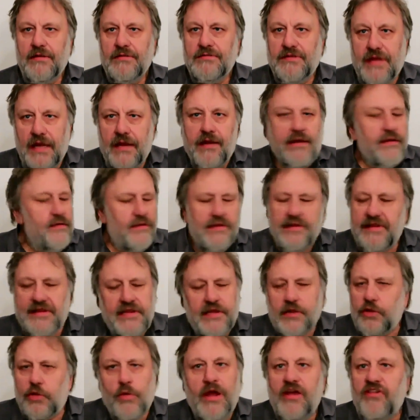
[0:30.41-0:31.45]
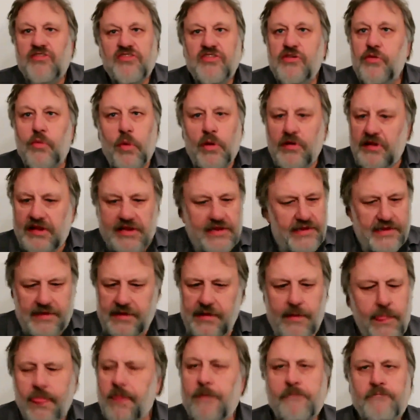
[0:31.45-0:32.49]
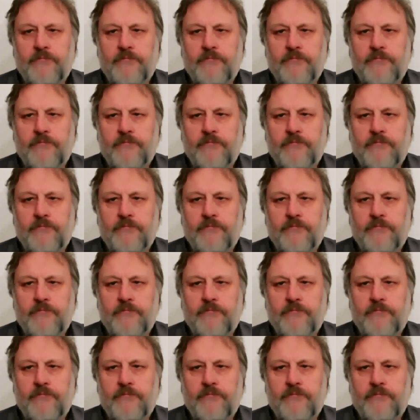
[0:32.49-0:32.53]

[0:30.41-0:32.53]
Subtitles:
Their situation was